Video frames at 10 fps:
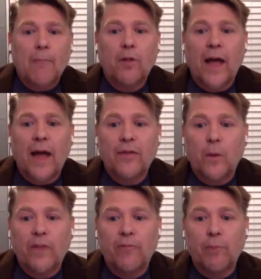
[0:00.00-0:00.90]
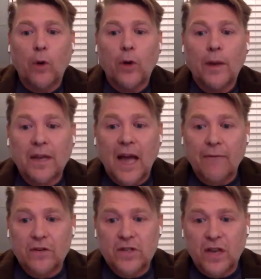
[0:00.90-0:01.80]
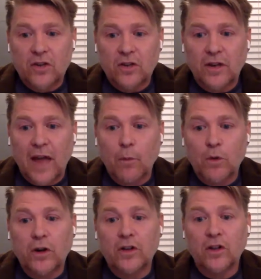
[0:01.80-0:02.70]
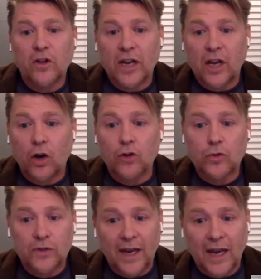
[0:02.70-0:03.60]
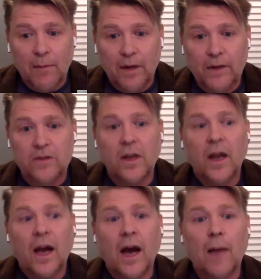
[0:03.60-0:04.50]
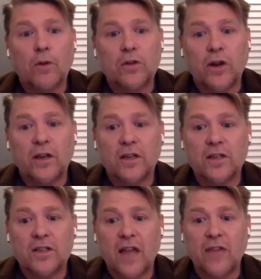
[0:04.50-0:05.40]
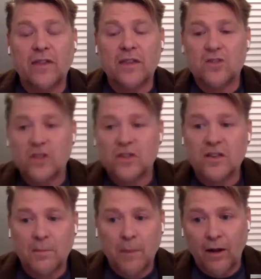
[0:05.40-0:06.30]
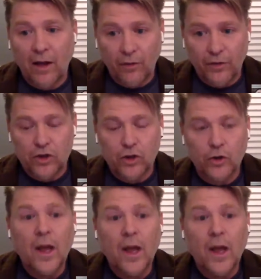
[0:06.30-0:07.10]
I'm glad that we've broken up the conversation and we're starting to look at cultural dynamics. We're starting to say that this just is a mental health issue.